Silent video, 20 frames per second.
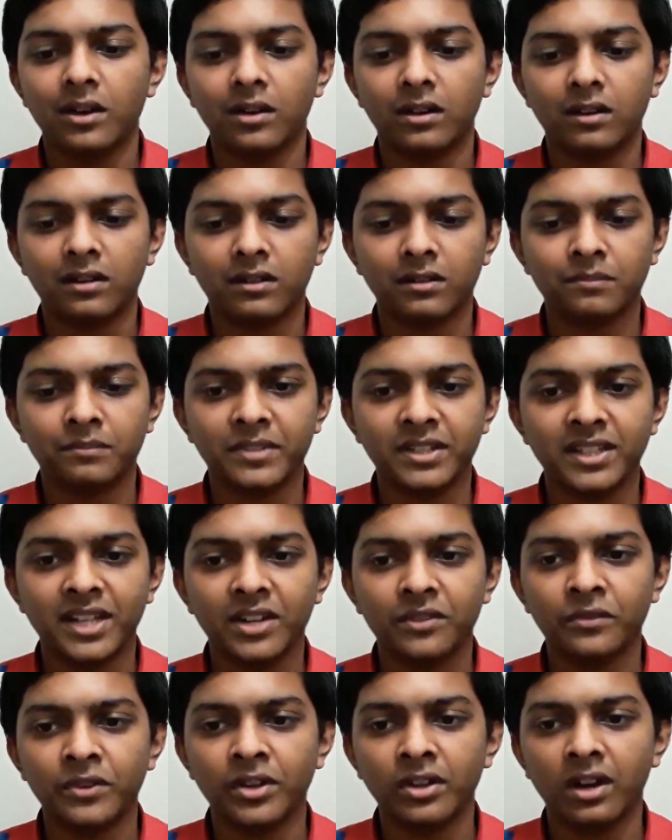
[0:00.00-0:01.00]
uh, in
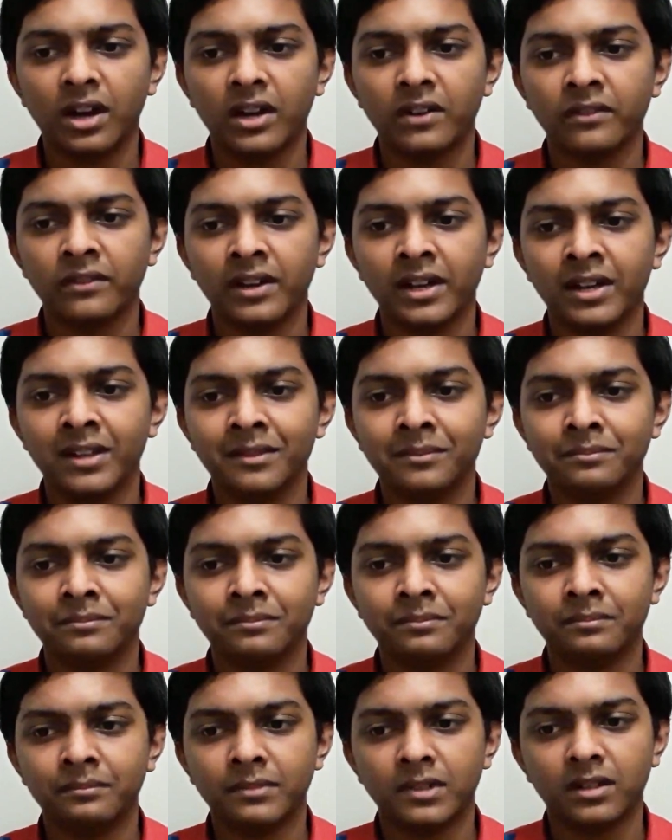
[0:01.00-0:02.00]
that video i have really
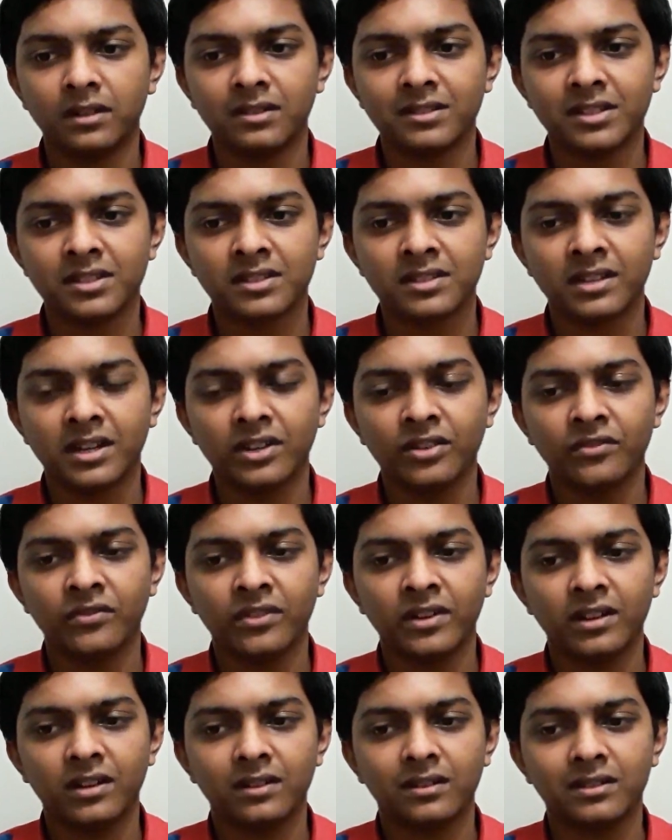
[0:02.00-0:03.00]
uh, just kind of
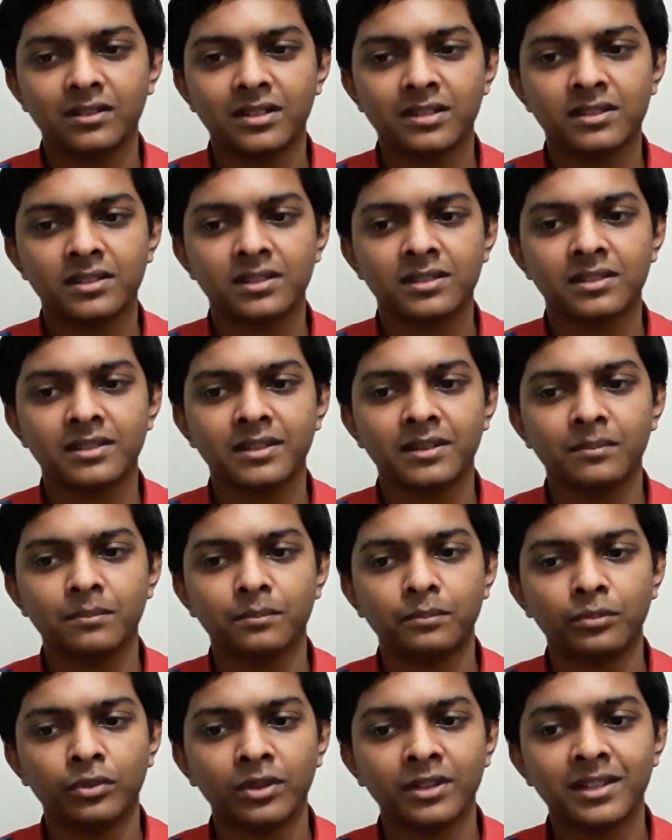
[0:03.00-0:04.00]
uh, just
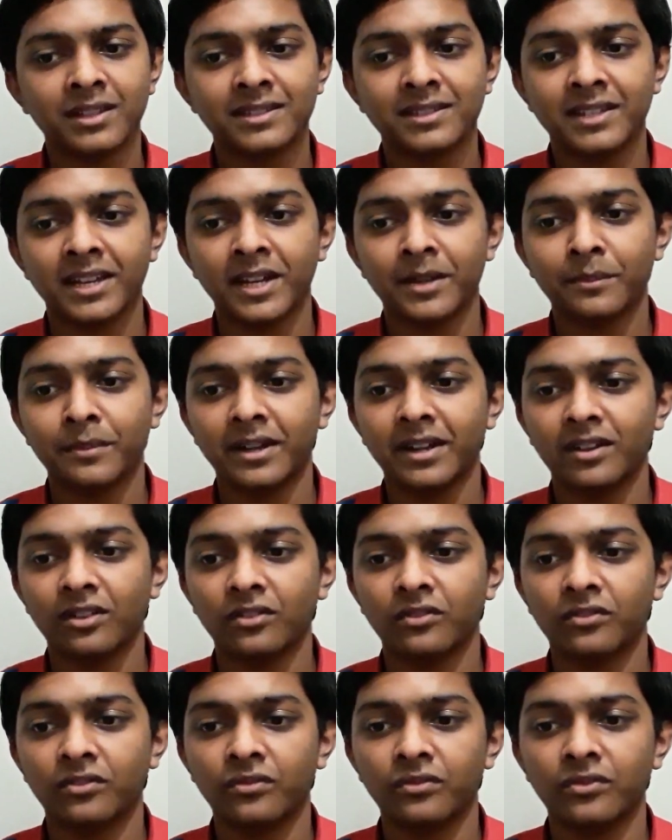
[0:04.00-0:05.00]
put the statement
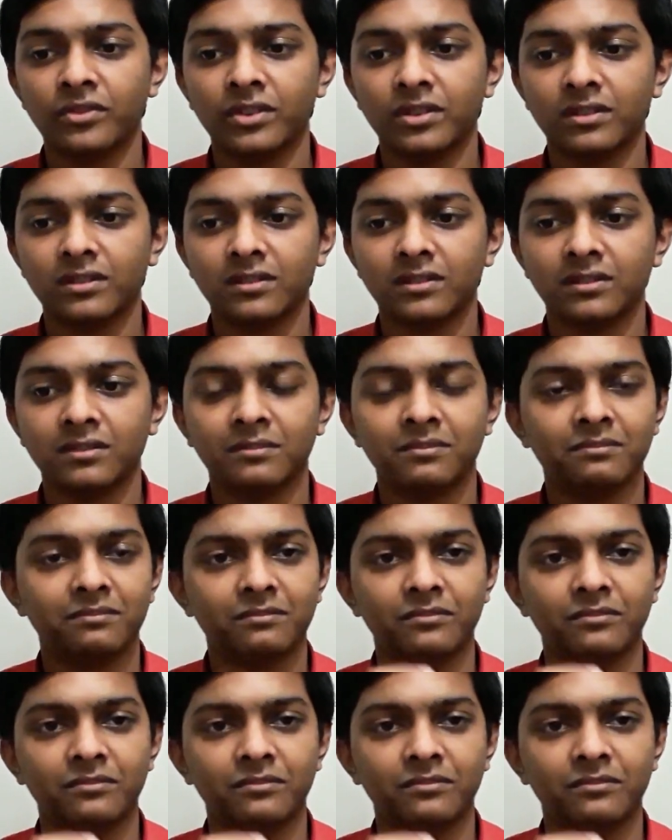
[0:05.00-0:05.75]
of uh,